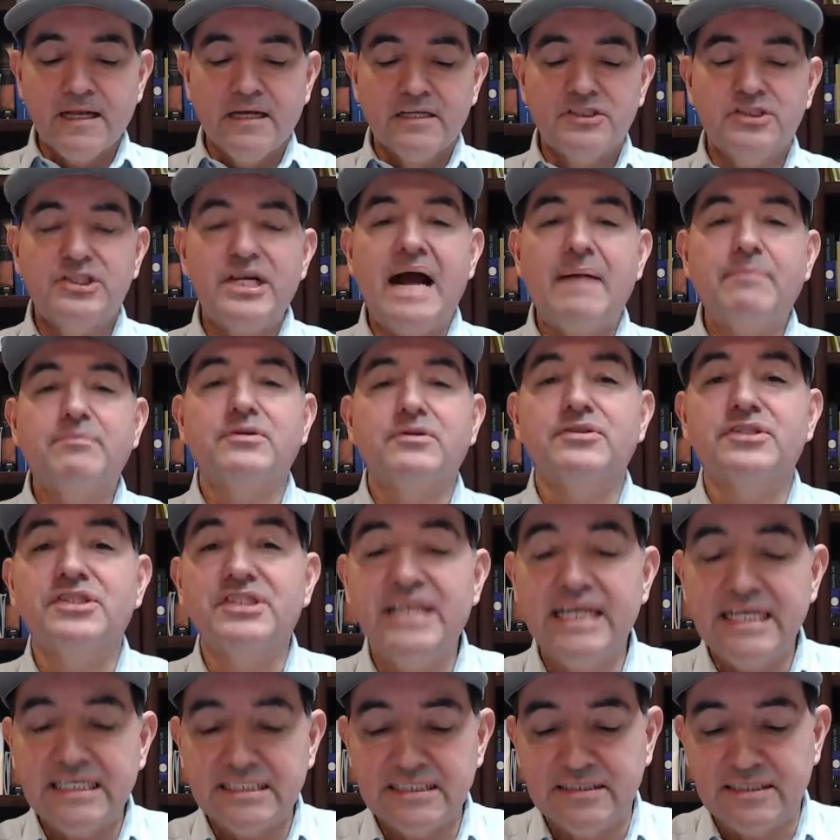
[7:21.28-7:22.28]
Chapter
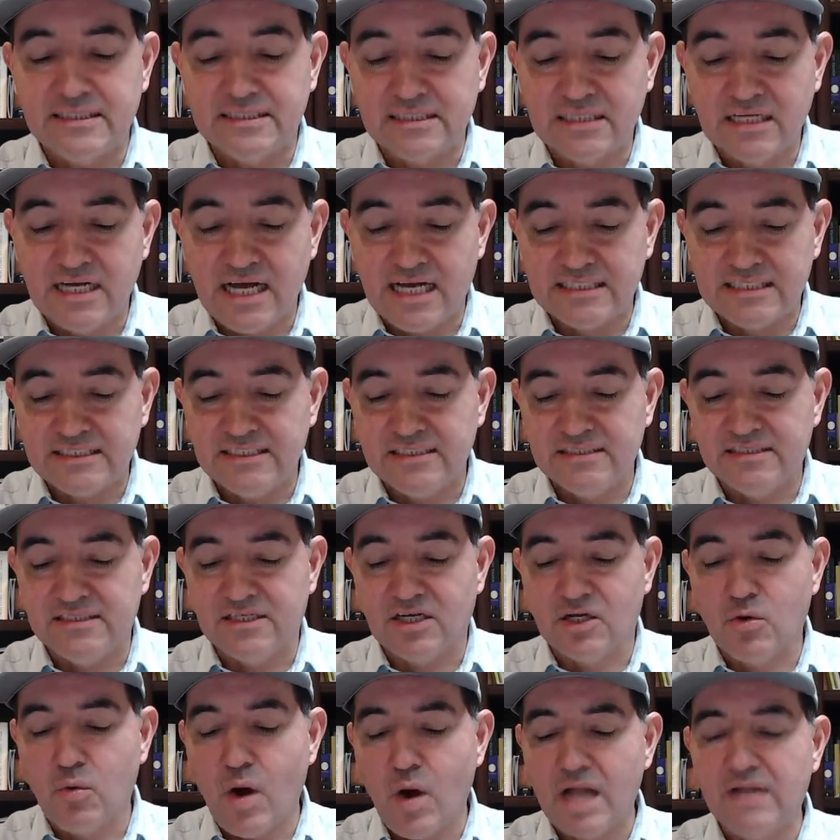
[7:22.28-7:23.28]
6 discusses the
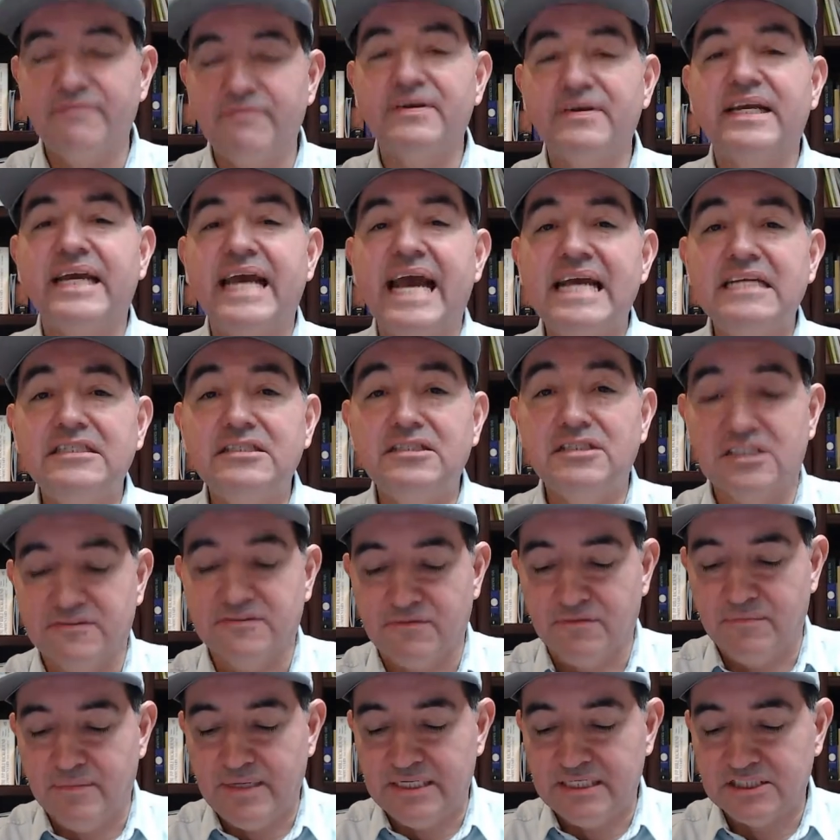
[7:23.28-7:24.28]
qualifications
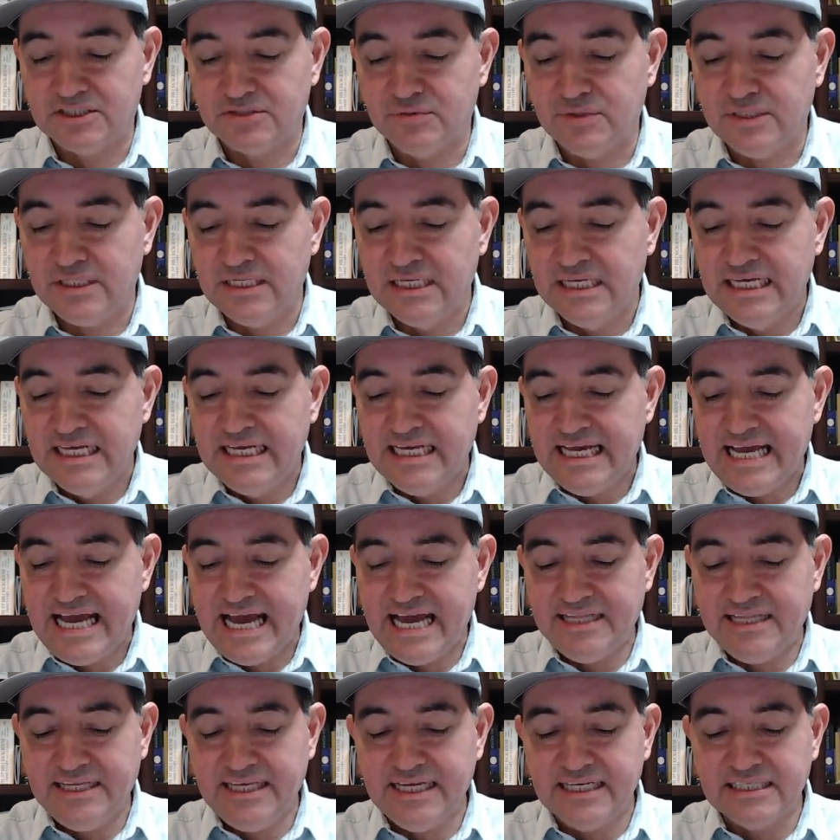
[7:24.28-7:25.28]
for ministry
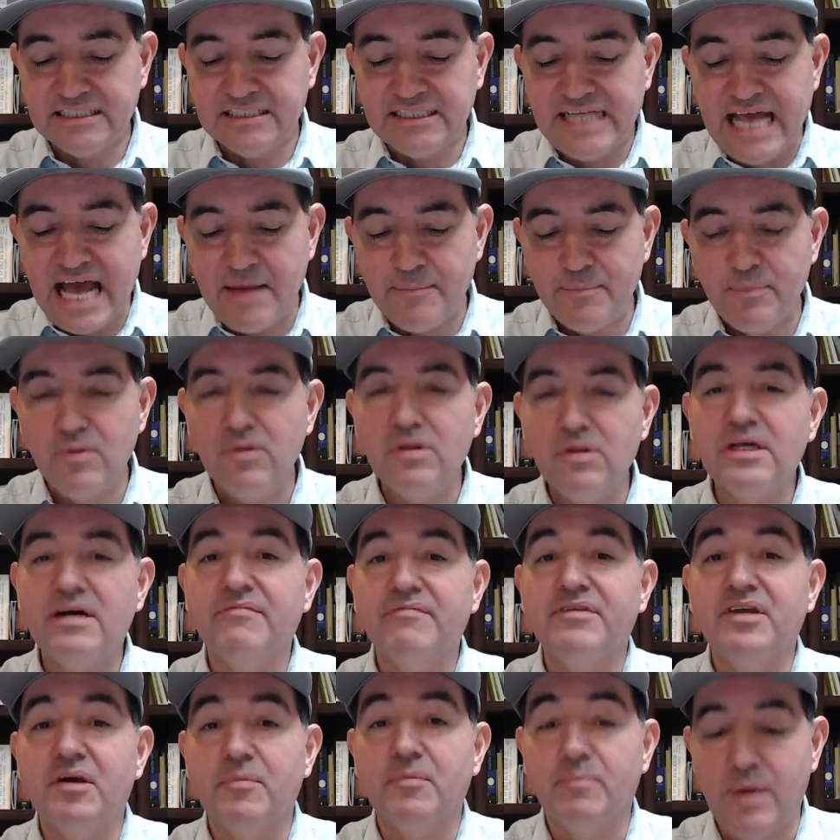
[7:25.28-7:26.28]
and the example of
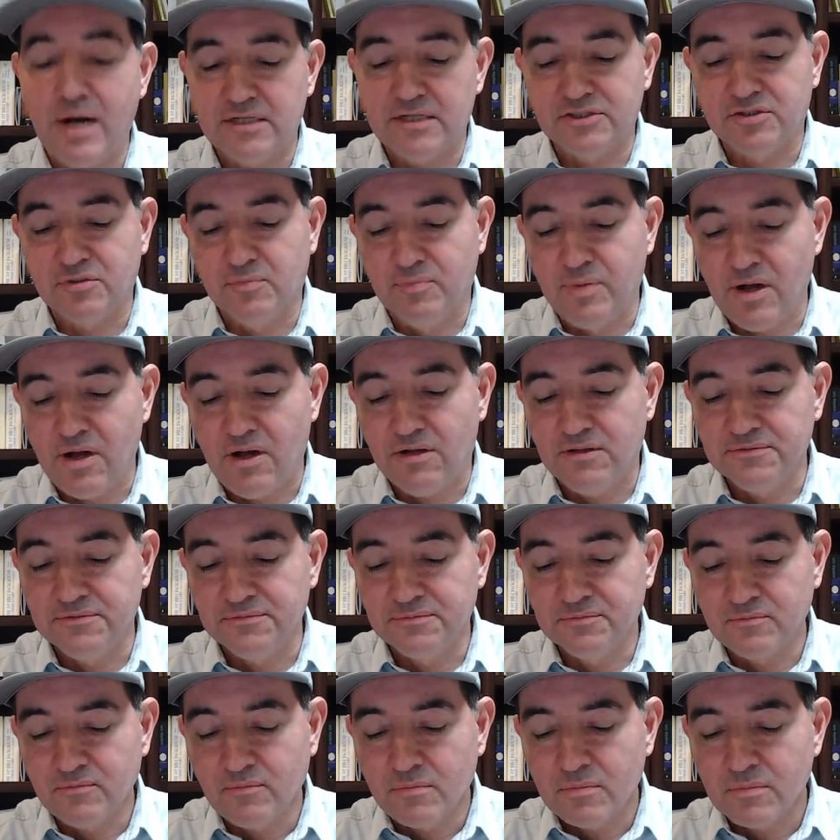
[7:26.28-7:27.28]
the Apostle Paul.
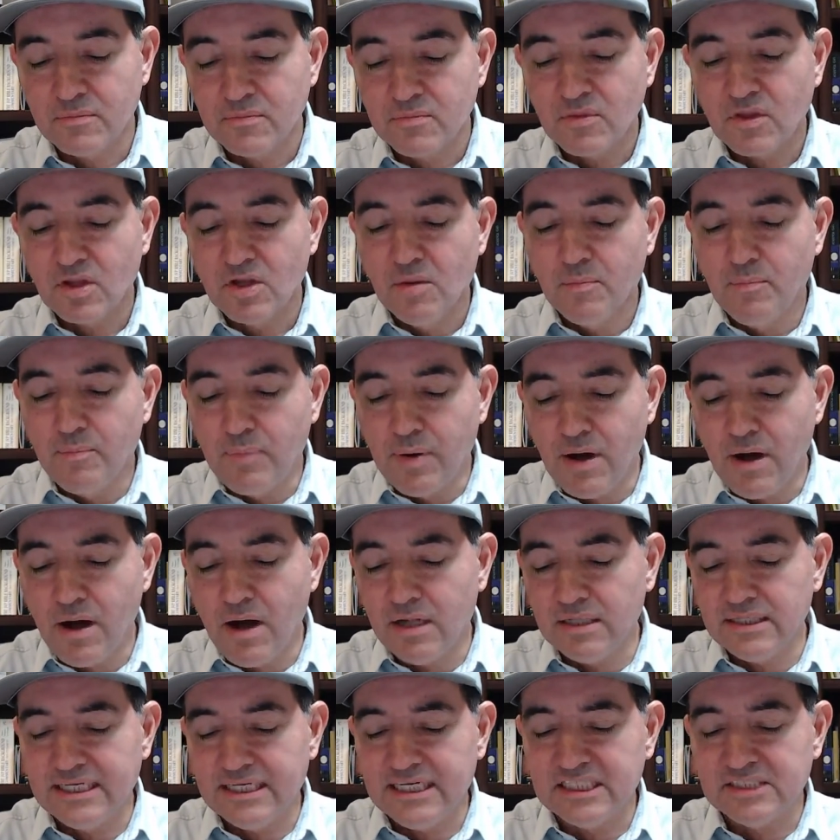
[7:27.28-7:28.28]

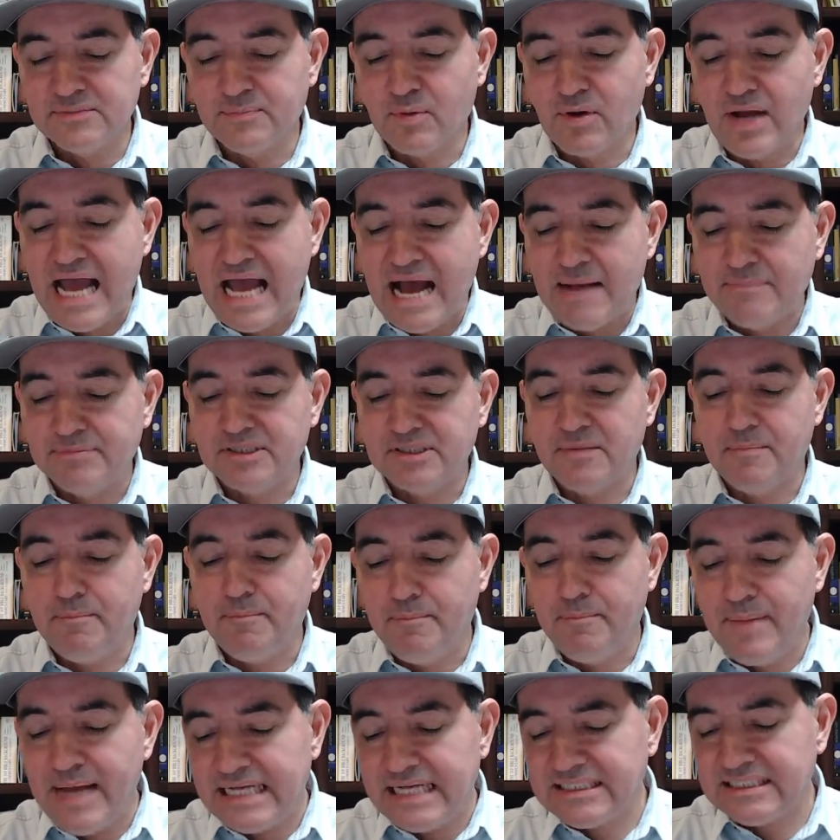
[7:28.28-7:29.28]
Paul is perhaps the
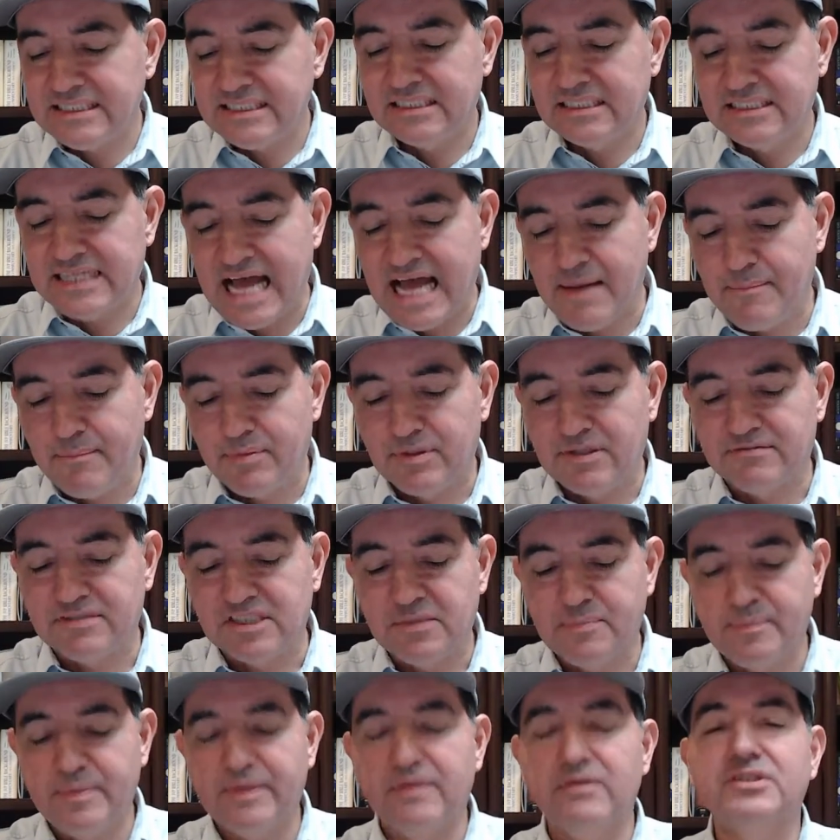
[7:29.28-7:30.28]
best example of
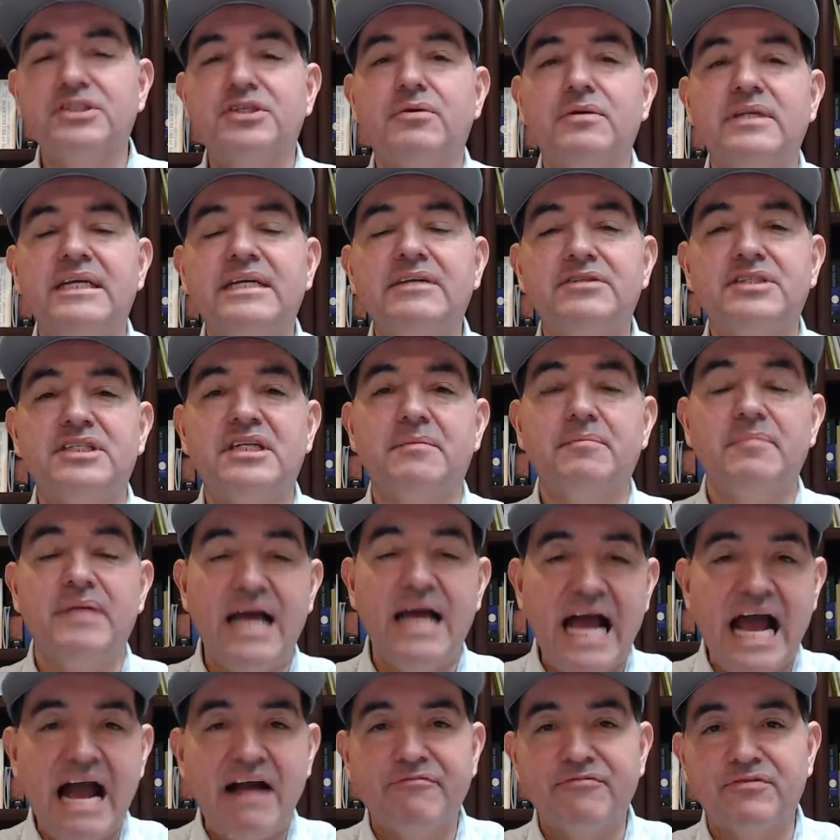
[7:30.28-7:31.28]
spiritual leadership
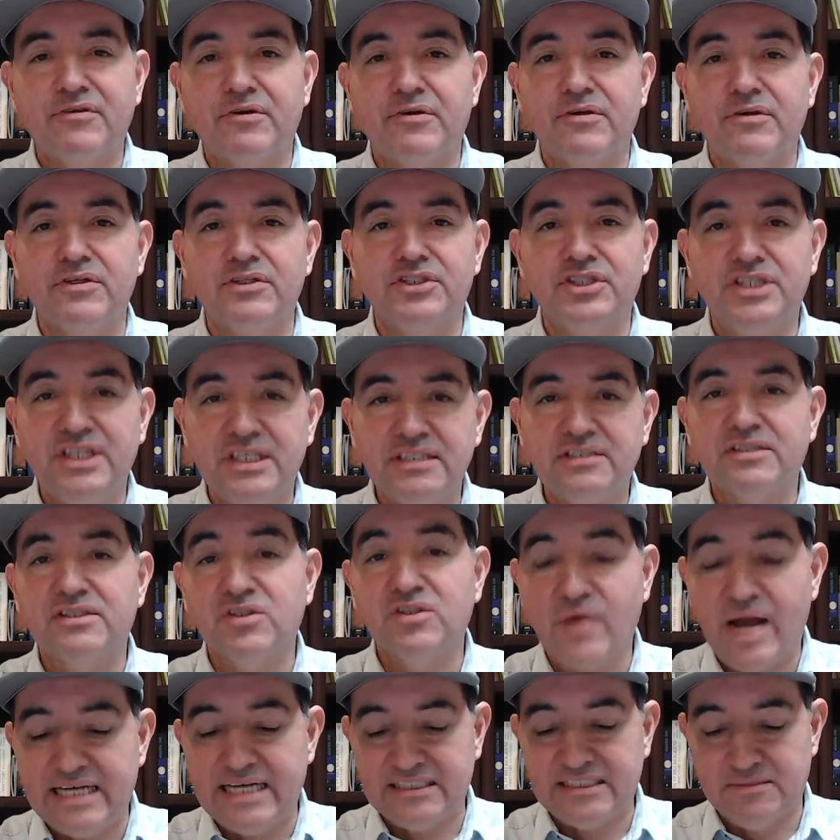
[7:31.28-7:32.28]
after Jesus
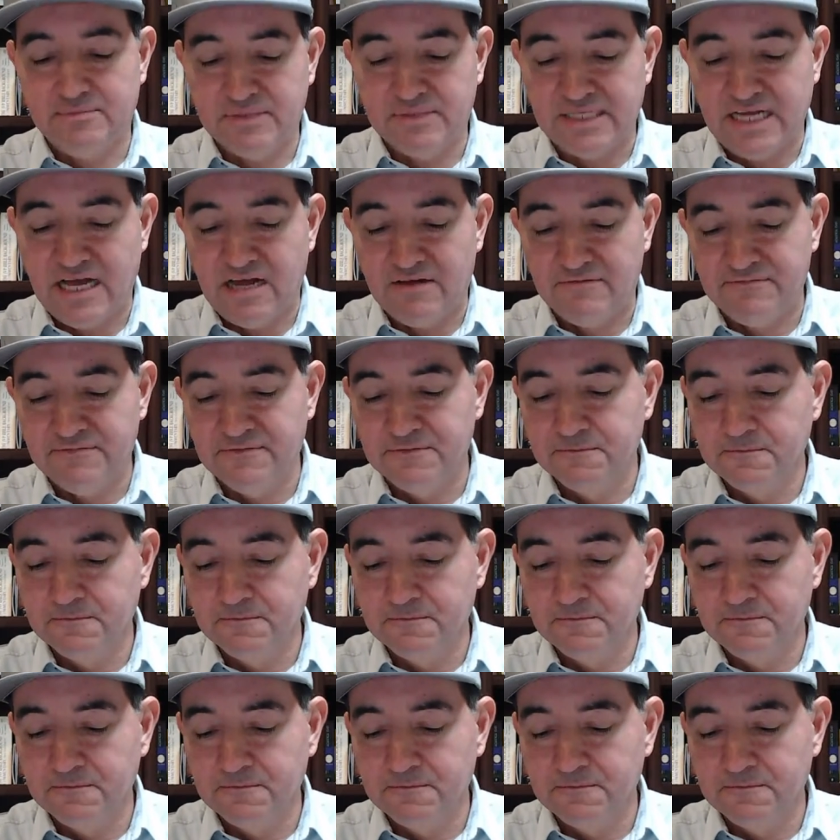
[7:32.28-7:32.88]
Christ himself.